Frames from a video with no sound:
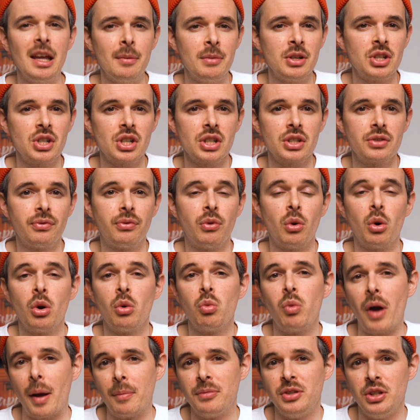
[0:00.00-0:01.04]
images for
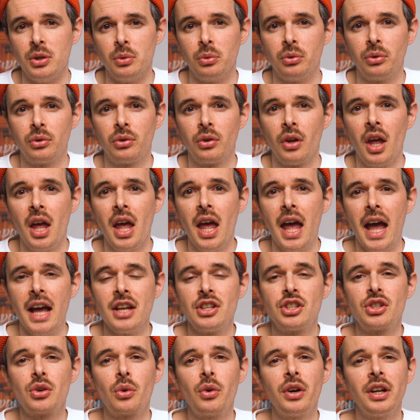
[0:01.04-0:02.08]
web use,
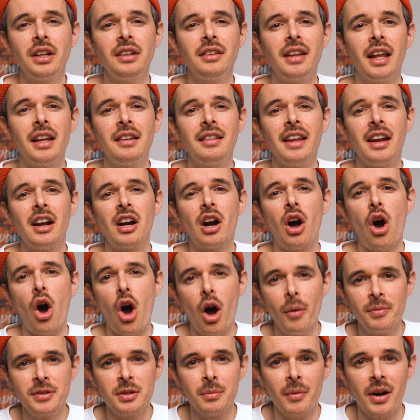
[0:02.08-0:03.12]
ensuring that they are
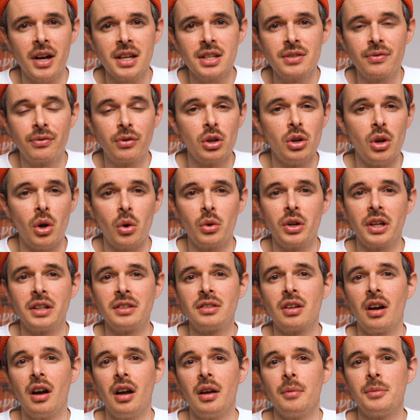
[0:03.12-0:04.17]
optimized for loading
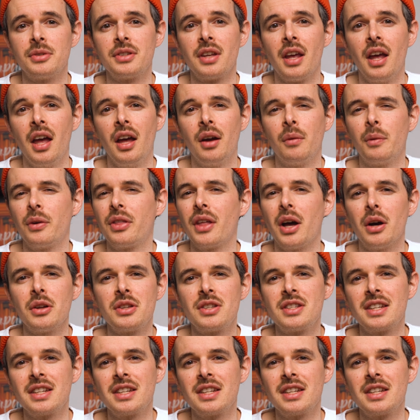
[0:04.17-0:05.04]
times without